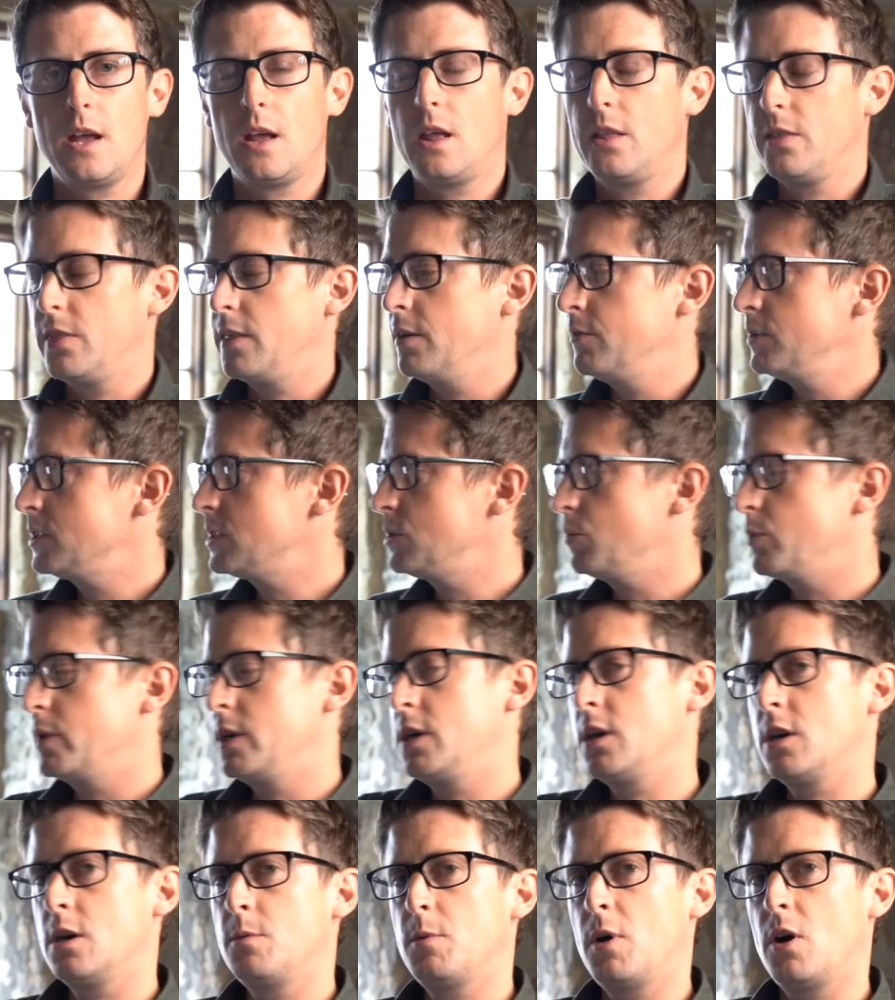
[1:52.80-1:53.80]
There is the
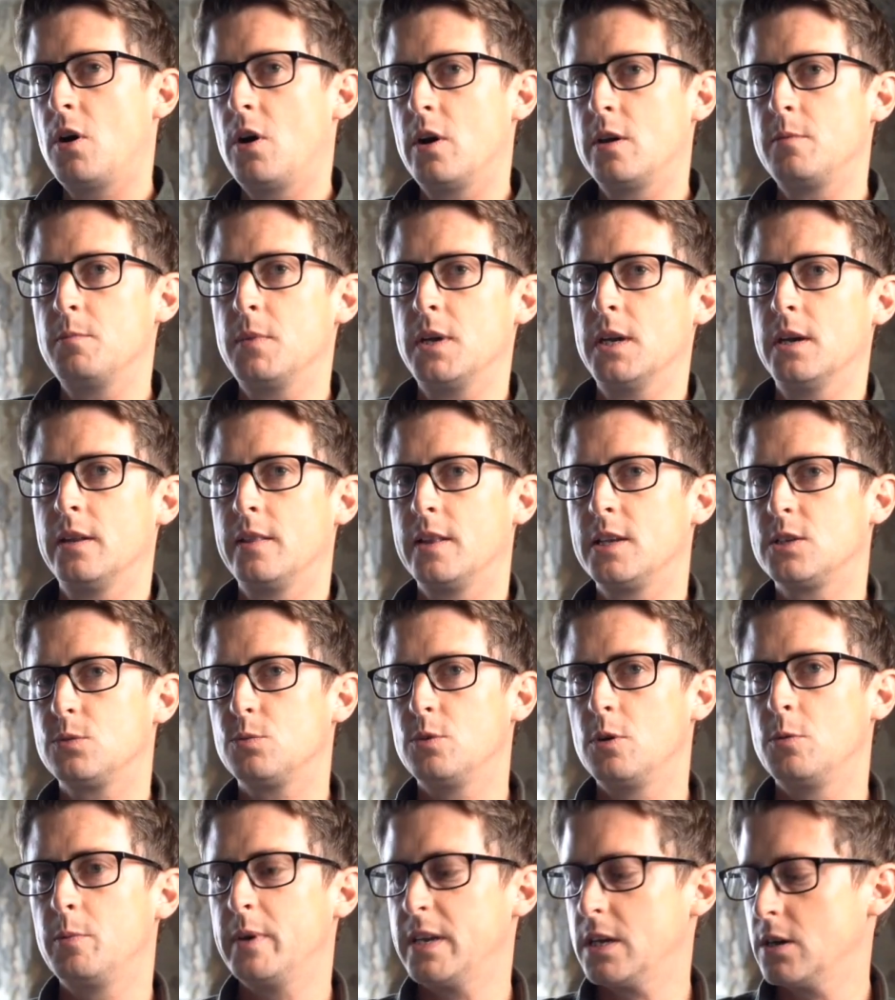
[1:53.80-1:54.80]
window behind me and this
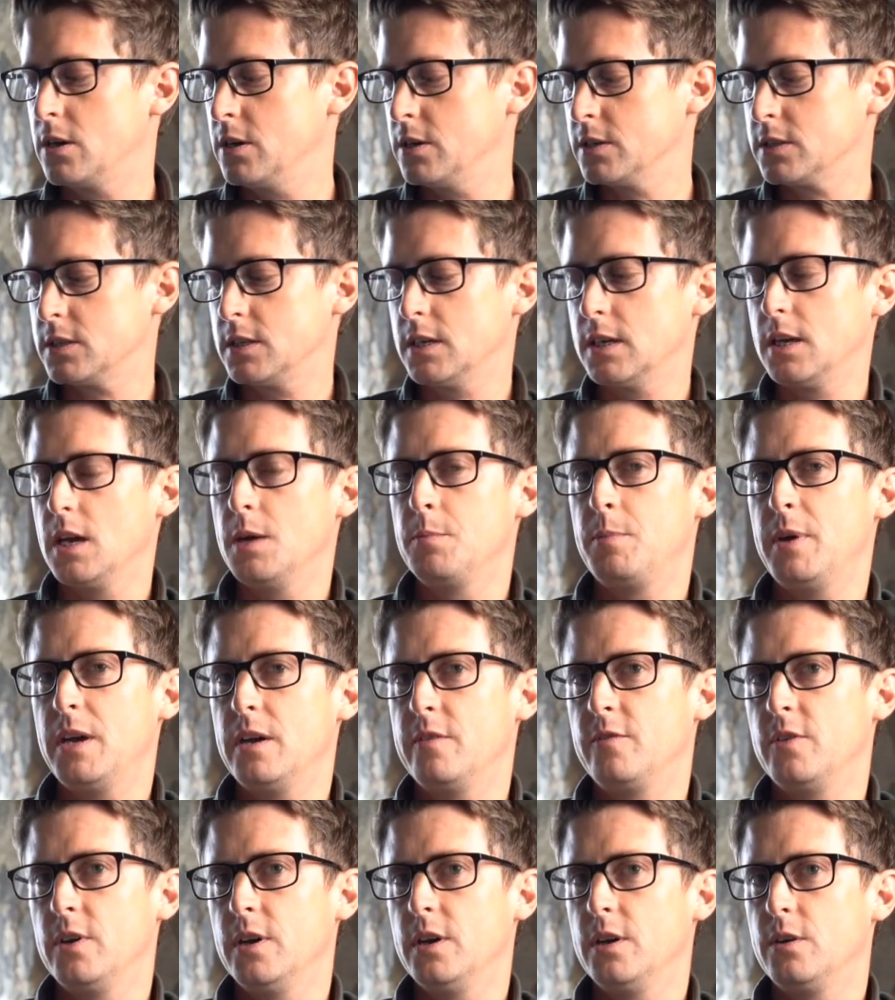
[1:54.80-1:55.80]
will be casting a bit of
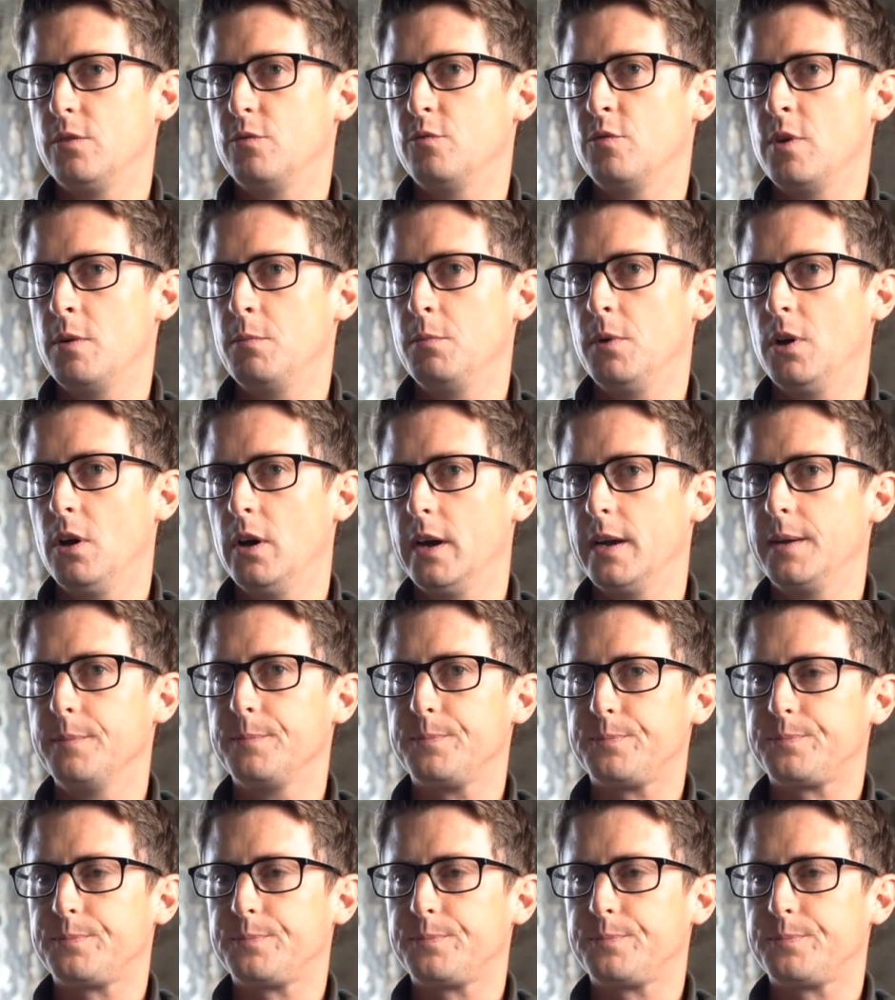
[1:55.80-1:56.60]
a rim light